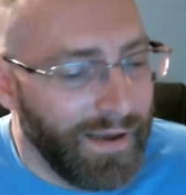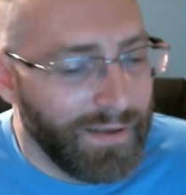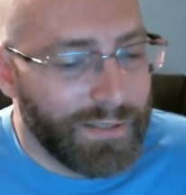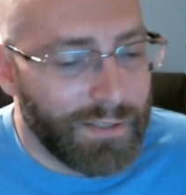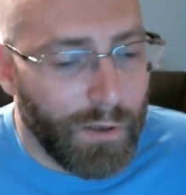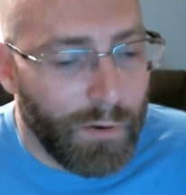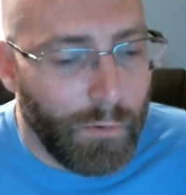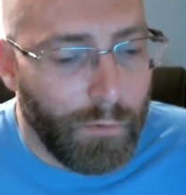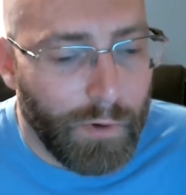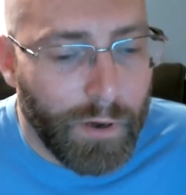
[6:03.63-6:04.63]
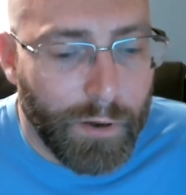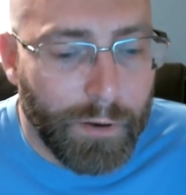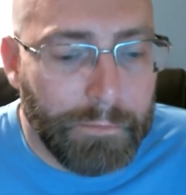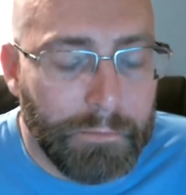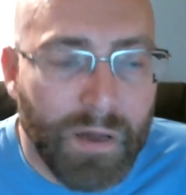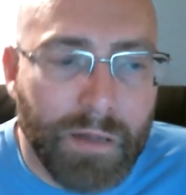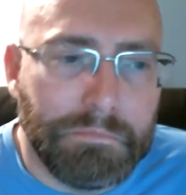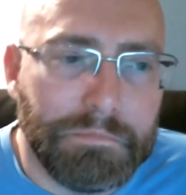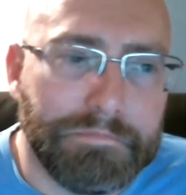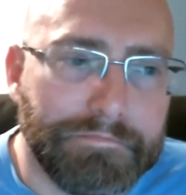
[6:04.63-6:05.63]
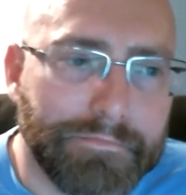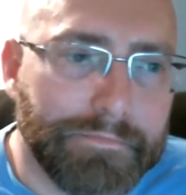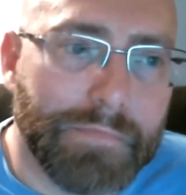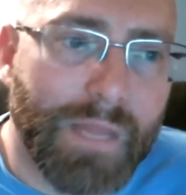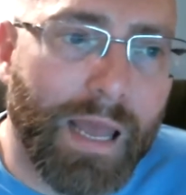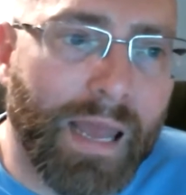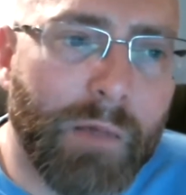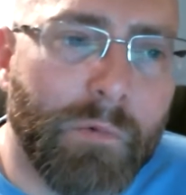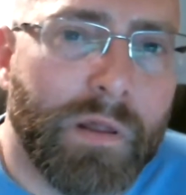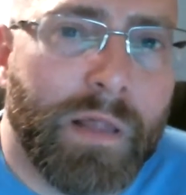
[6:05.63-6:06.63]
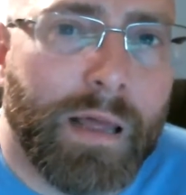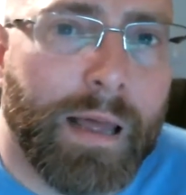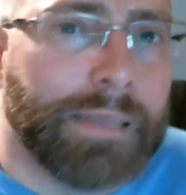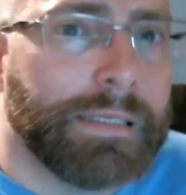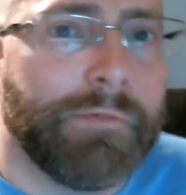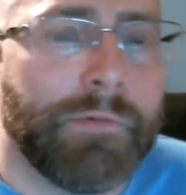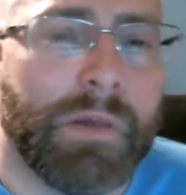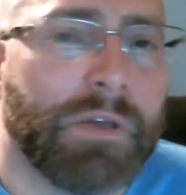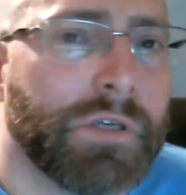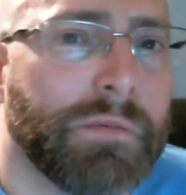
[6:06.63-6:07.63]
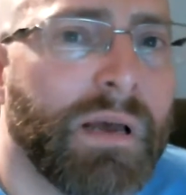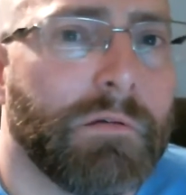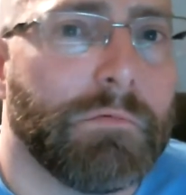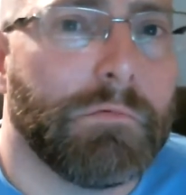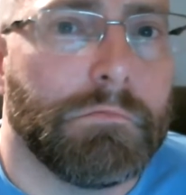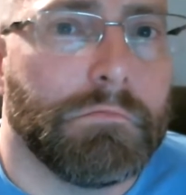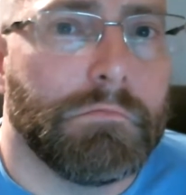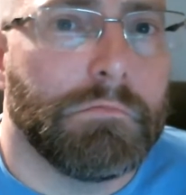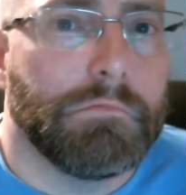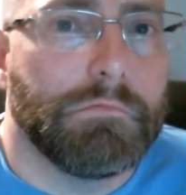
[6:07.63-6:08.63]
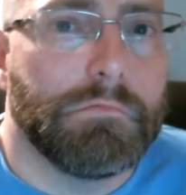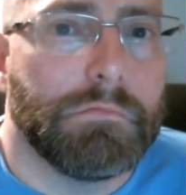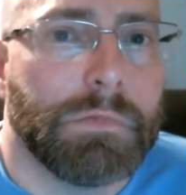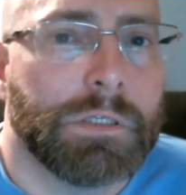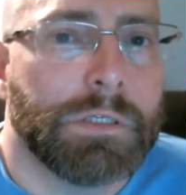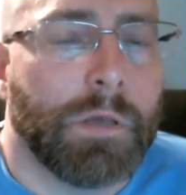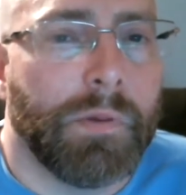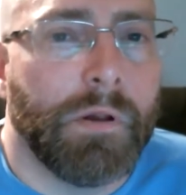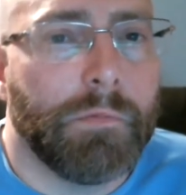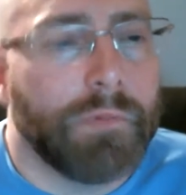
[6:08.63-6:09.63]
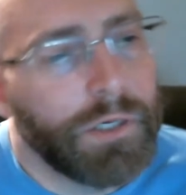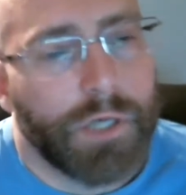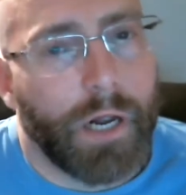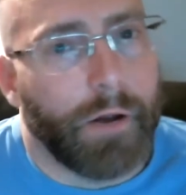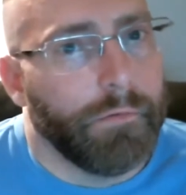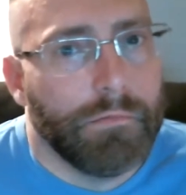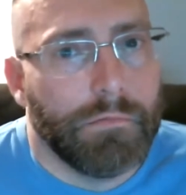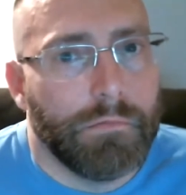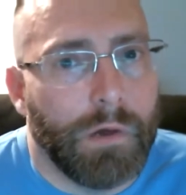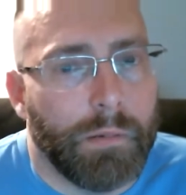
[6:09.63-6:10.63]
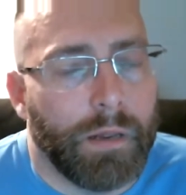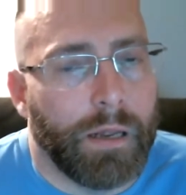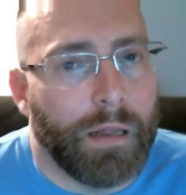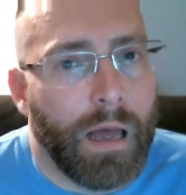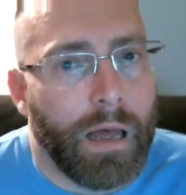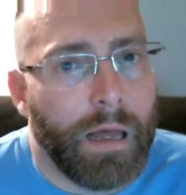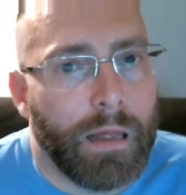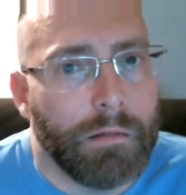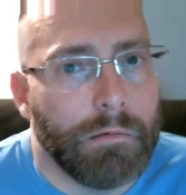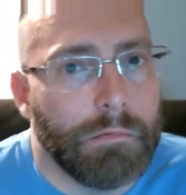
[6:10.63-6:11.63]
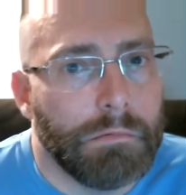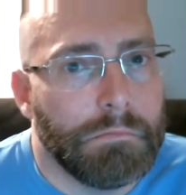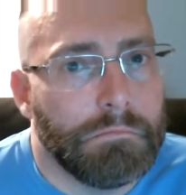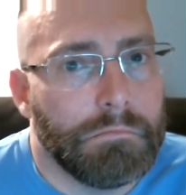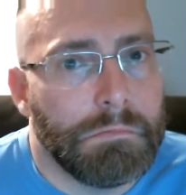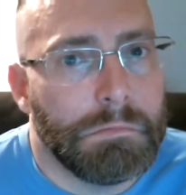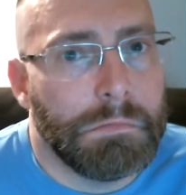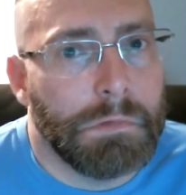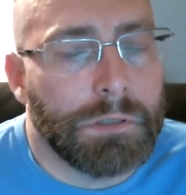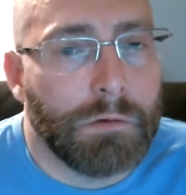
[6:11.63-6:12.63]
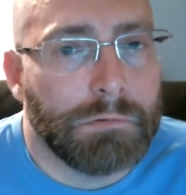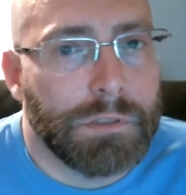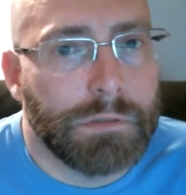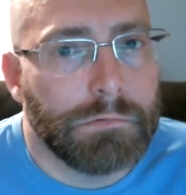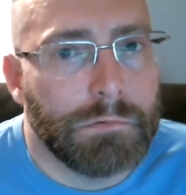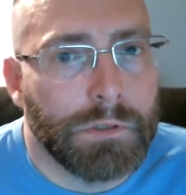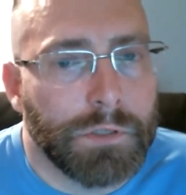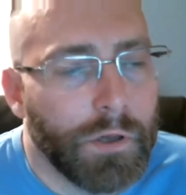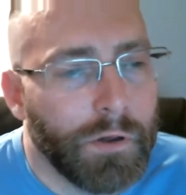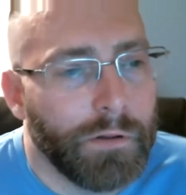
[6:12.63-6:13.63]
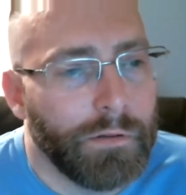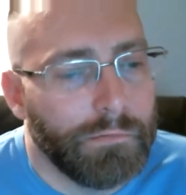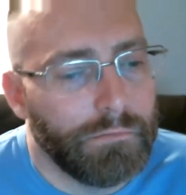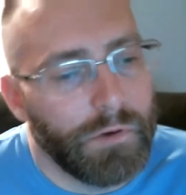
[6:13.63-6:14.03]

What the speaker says: So, but anyone that has information about this computer, please share. I mean, that's always was good,